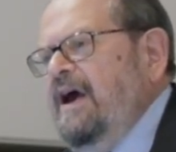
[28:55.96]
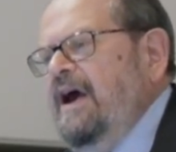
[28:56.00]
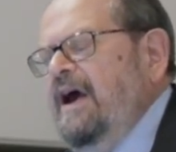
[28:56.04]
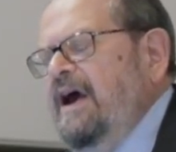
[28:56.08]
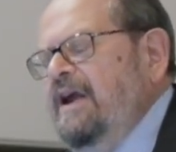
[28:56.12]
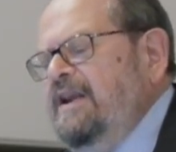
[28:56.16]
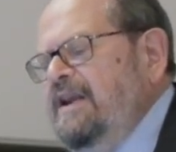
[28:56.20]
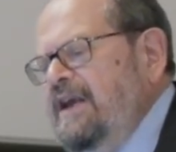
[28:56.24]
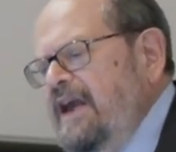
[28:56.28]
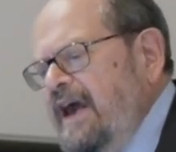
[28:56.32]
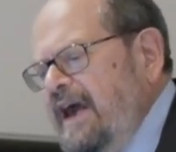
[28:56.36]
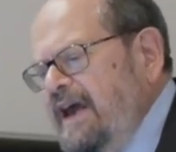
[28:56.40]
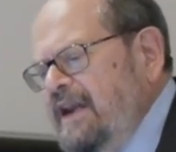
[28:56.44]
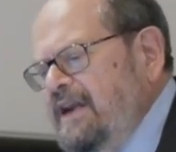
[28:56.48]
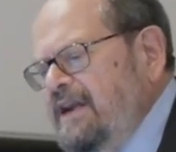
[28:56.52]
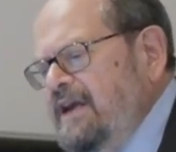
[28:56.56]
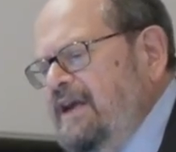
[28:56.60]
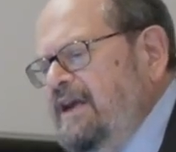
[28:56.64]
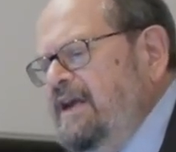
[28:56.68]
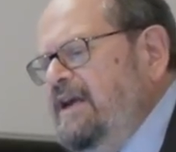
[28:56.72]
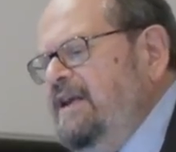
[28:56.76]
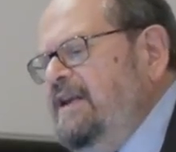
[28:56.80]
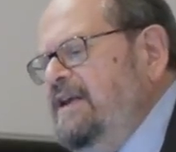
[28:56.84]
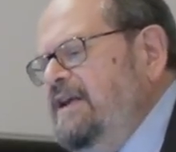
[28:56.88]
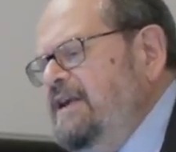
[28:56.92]
And yet
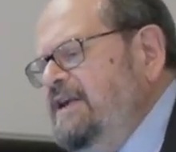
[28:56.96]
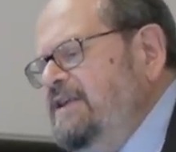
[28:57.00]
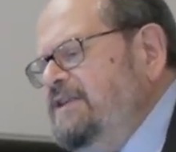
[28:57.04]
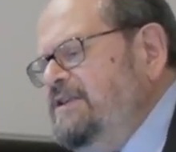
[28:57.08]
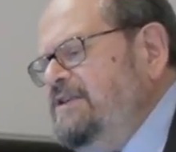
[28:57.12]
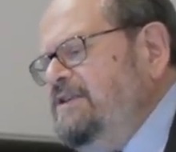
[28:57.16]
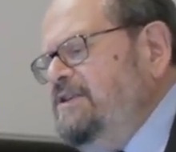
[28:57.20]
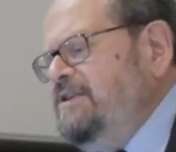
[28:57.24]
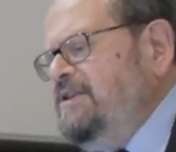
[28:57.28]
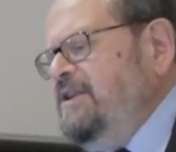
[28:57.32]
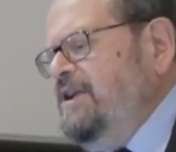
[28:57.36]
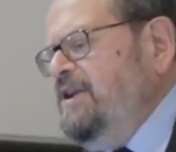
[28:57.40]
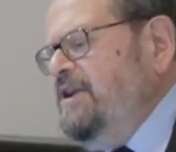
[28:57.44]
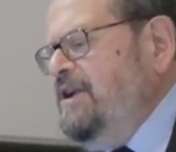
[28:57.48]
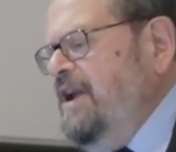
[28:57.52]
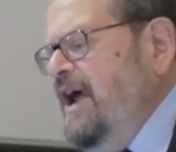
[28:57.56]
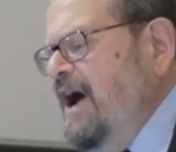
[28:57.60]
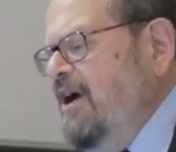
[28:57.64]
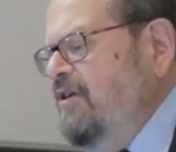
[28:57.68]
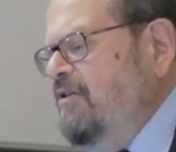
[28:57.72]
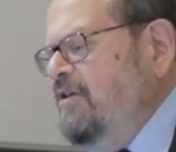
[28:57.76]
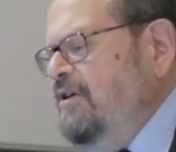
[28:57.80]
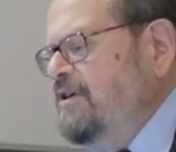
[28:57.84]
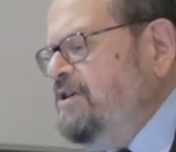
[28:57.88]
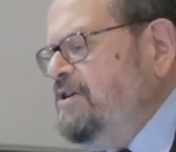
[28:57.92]
it is the
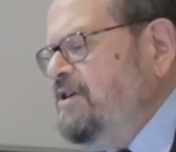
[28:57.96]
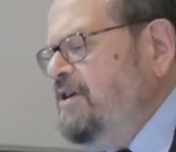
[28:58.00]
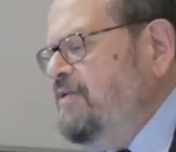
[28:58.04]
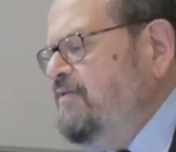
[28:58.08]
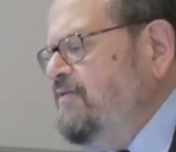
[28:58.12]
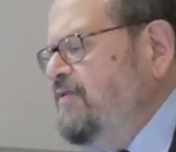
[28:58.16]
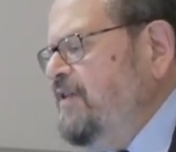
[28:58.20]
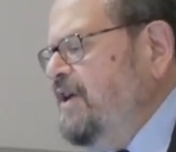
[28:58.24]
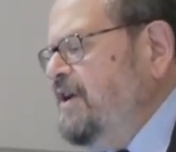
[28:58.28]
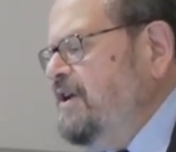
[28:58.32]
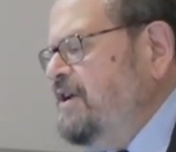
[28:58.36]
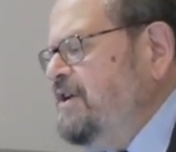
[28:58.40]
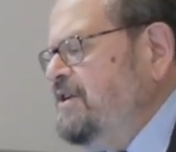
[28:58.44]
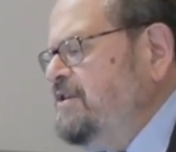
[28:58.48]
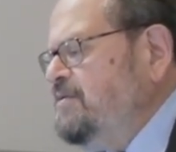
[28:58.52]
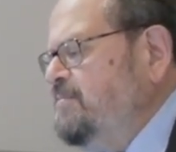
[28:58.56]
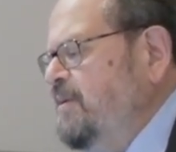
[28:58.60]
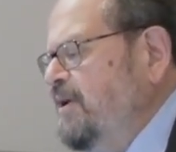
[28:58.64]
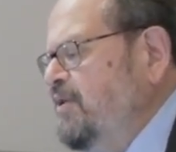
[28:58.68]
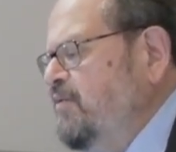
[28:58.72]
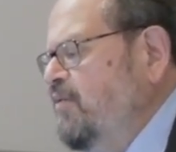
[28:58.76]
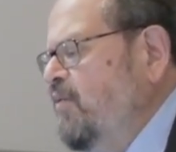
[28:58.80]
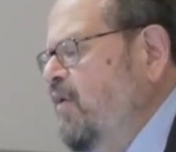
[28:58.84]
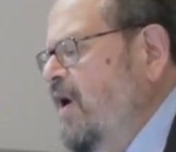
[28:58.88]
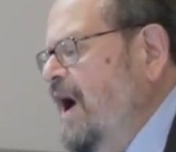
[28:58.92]
narrative that has
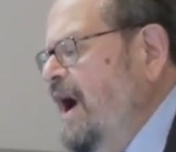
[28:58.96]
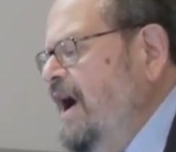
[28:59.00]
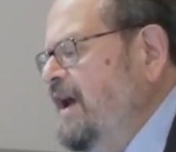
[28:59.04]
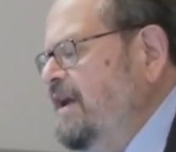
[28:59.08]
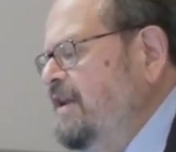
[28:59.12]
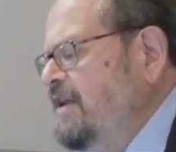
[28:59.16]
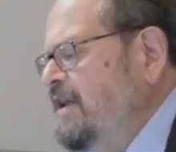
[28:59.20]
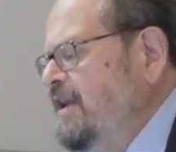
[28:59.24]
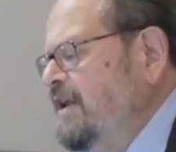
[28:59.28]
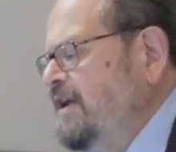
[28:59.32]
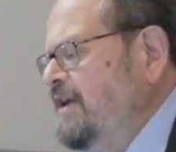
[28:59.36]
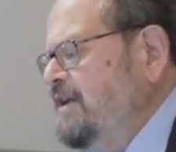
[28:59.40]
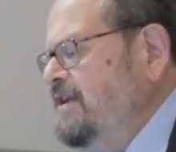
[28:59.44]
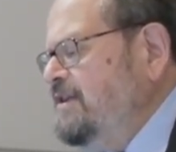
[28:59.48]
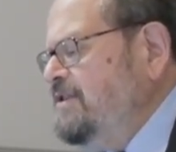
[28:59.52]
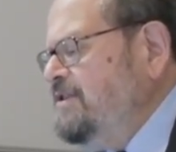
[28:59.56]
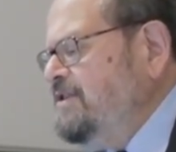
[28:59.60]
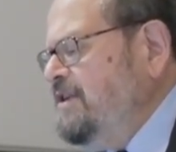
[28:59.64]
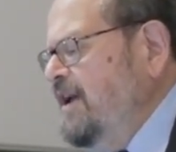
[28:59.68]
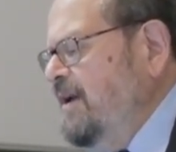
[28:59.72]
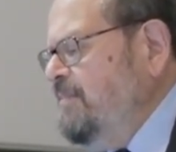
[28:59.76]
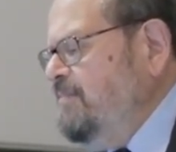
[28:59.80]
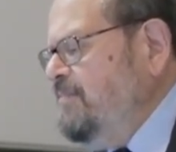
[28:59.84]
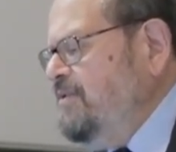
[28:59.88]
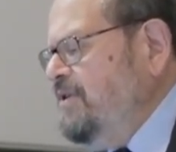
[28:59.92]
been widely
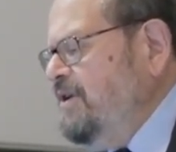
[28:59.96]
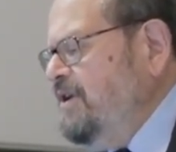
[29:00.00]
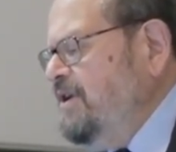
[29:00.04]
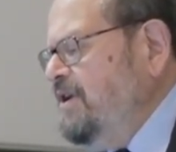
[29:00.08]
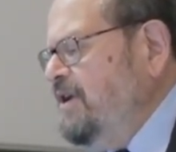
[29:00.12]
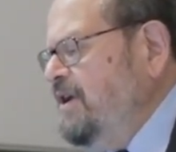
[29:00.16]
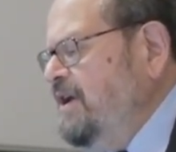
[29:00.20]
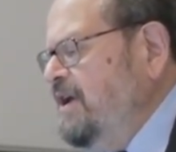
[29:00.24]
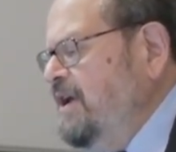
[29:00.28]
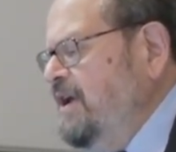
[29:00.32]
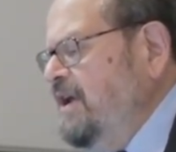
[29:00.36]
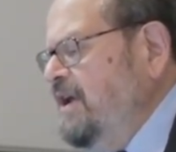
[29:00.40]
accepted